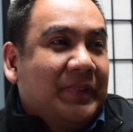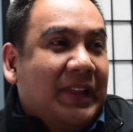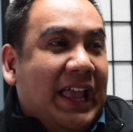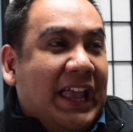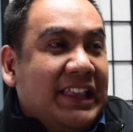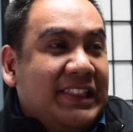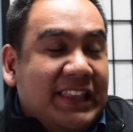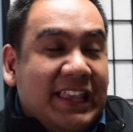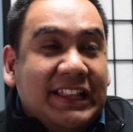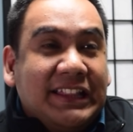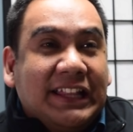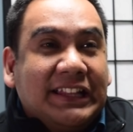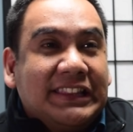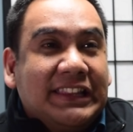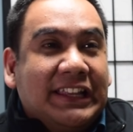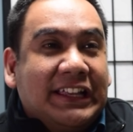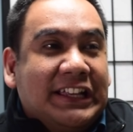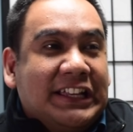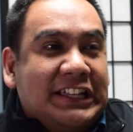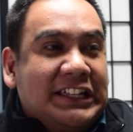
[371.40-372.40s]
I think
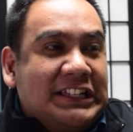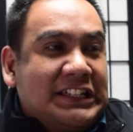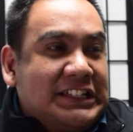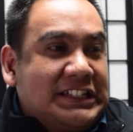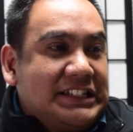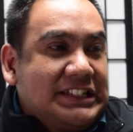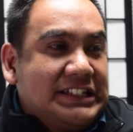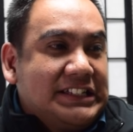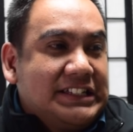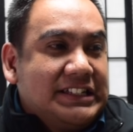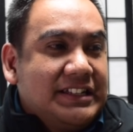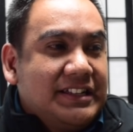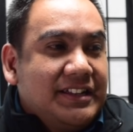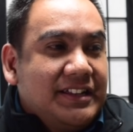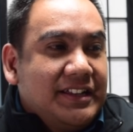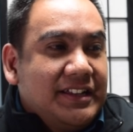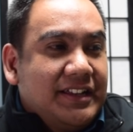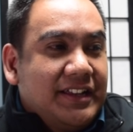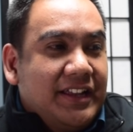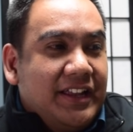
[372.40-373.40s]
that the
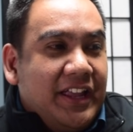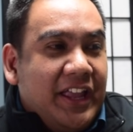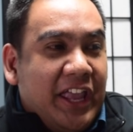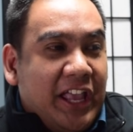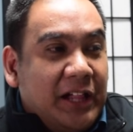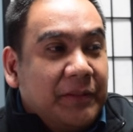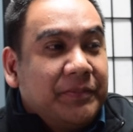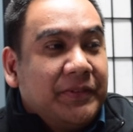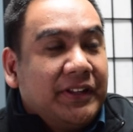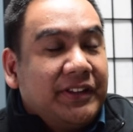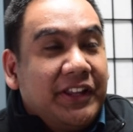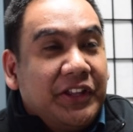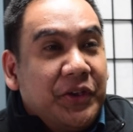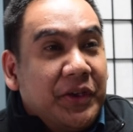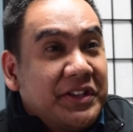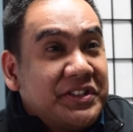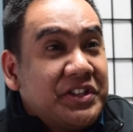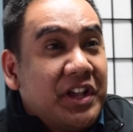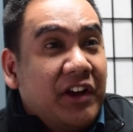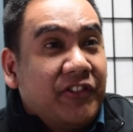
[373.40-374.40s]
help that the
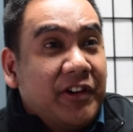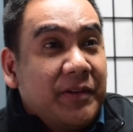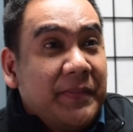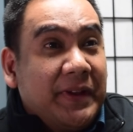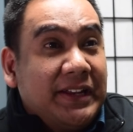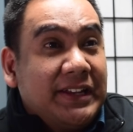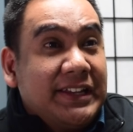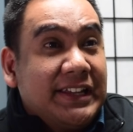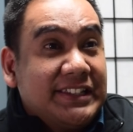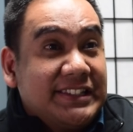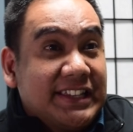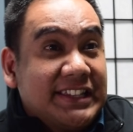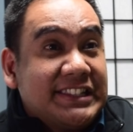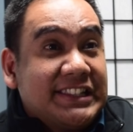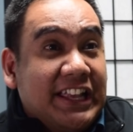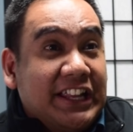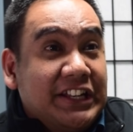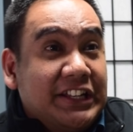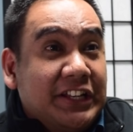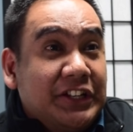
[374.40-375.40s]
U.S. government has
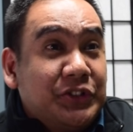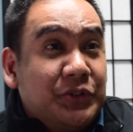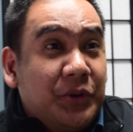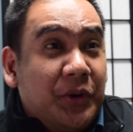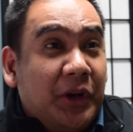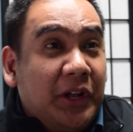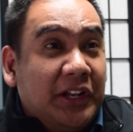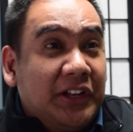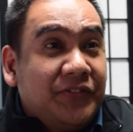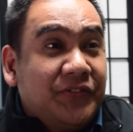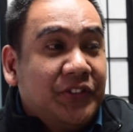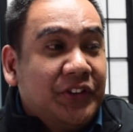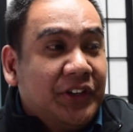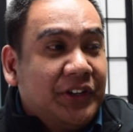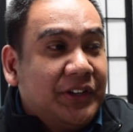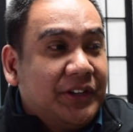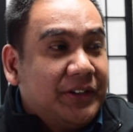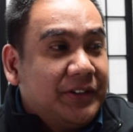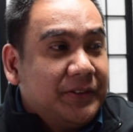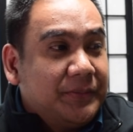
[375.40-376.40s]
extended to all of
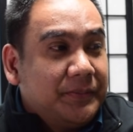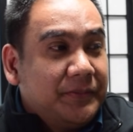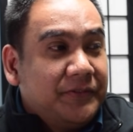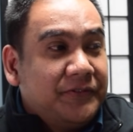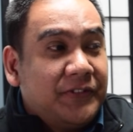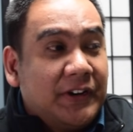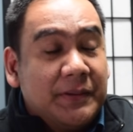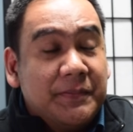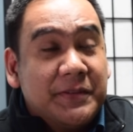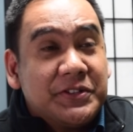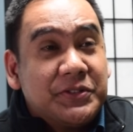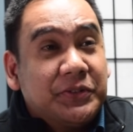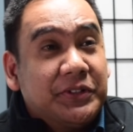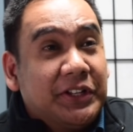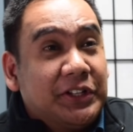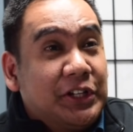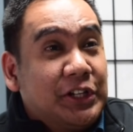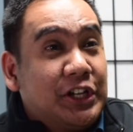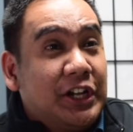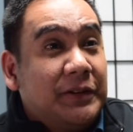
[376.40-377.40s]
the
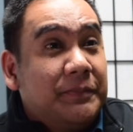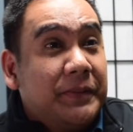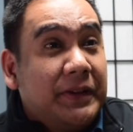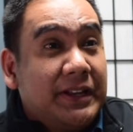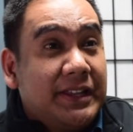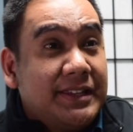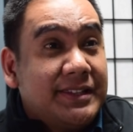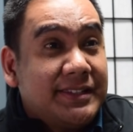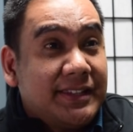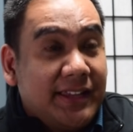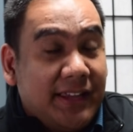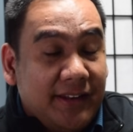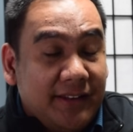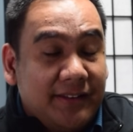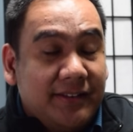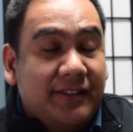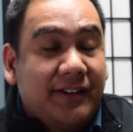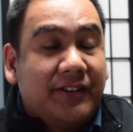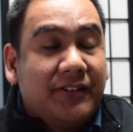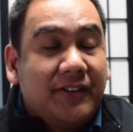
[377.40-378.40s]
pharmaceutical companies
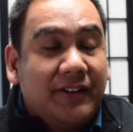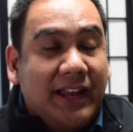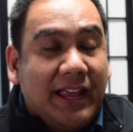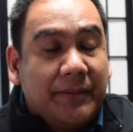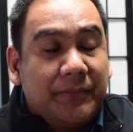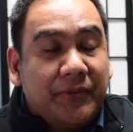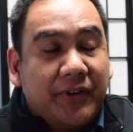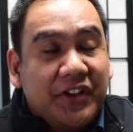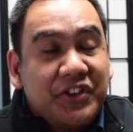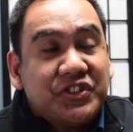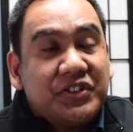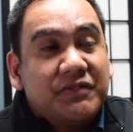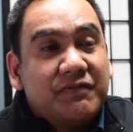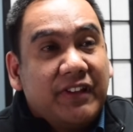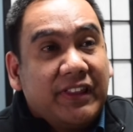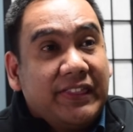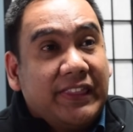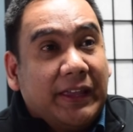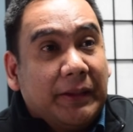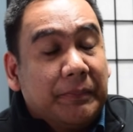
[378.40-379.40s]
and their collaboration
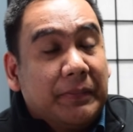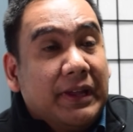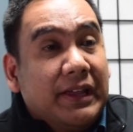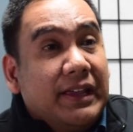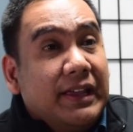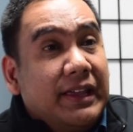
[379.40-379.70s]
with them